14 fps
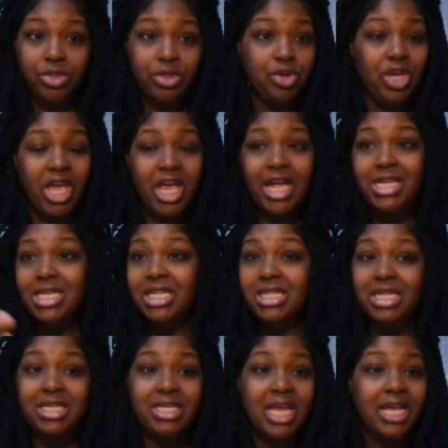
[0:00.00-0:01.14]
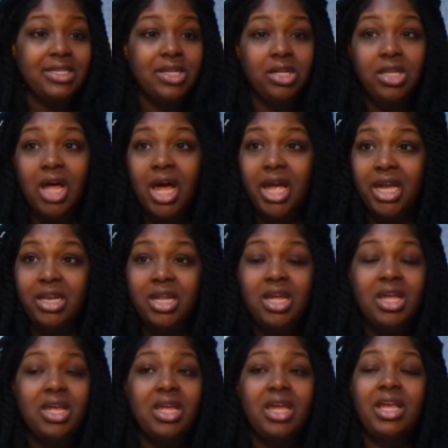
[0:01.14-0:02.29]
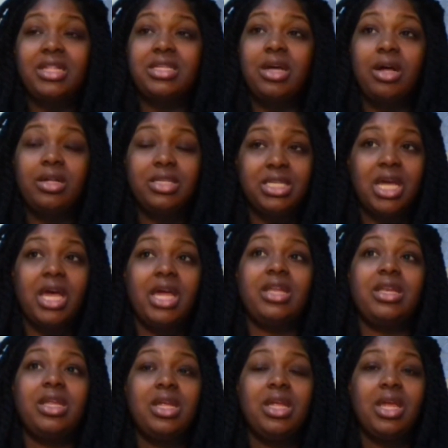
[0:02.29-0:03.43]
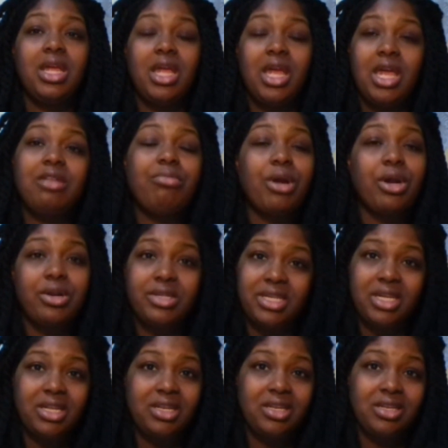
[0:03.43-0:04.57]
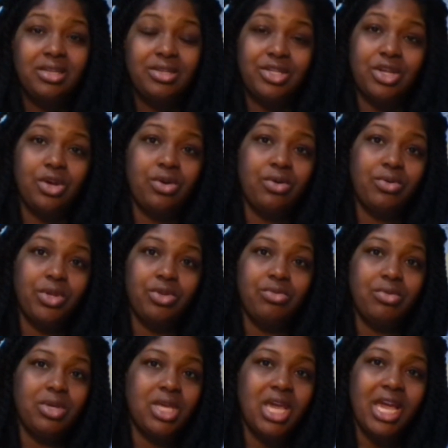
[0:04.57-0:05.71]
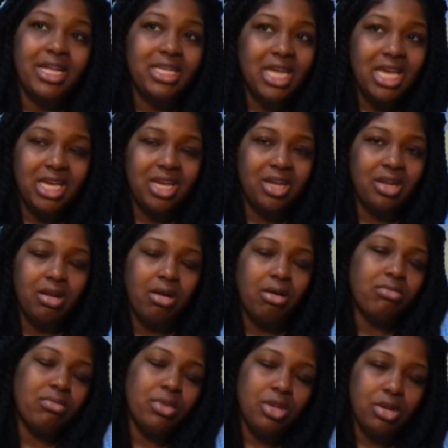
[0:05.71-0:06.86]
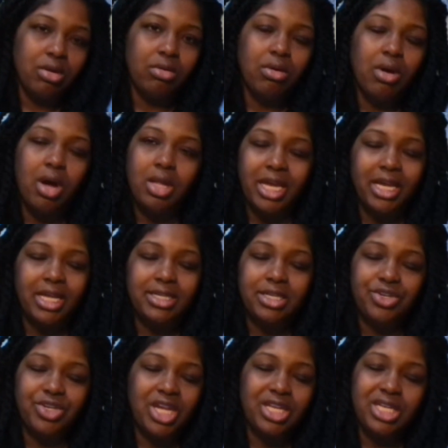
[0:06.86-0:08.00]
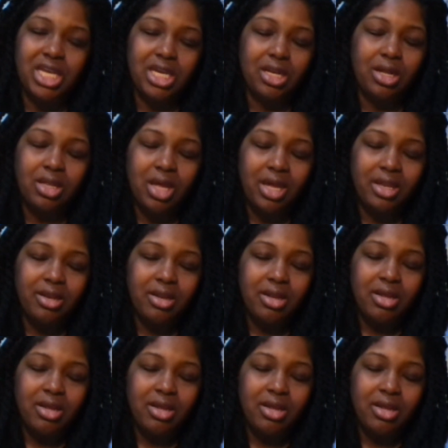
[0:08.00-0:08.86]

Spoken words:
You can't take this test online. It's all done in person. So you can't take it, like I said, you can't take it online.